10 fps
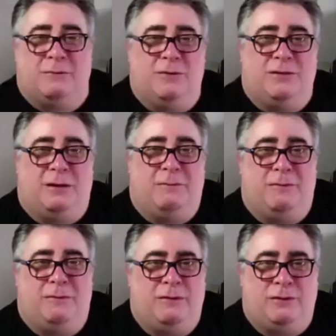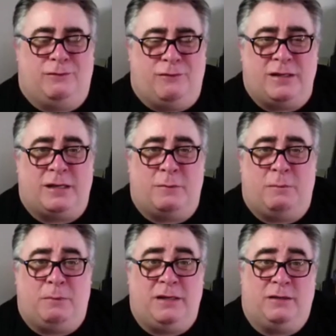it was the first time I'd
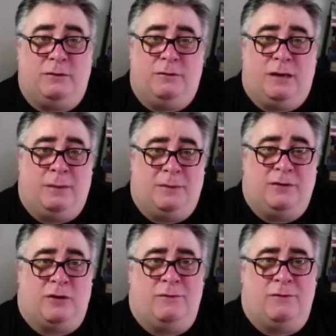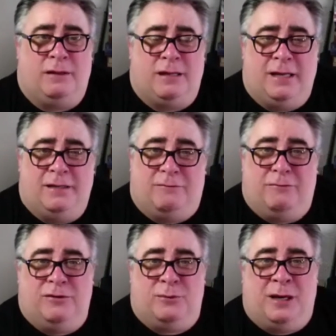been to a drive-in theatre
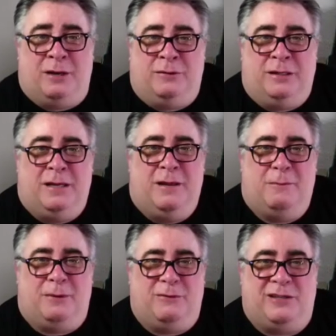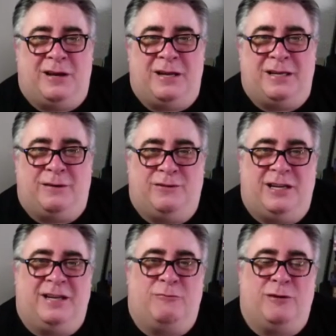as well, but it was the idea of
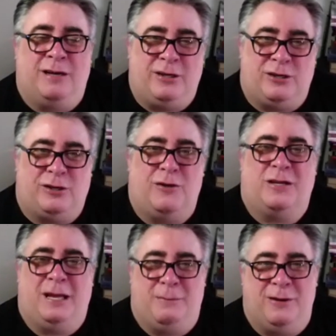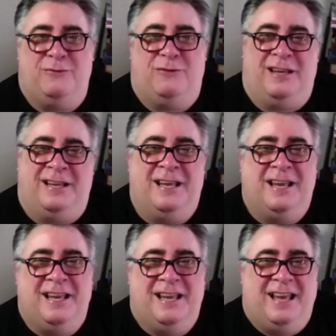seeing a really schlocky movie
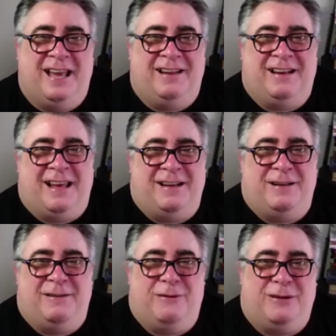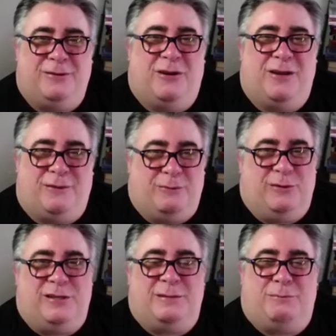at a drive-in
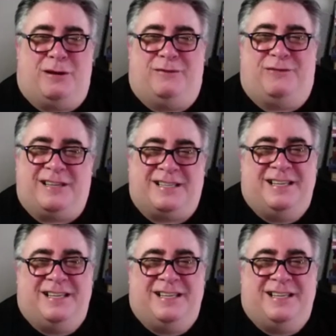was just perfect.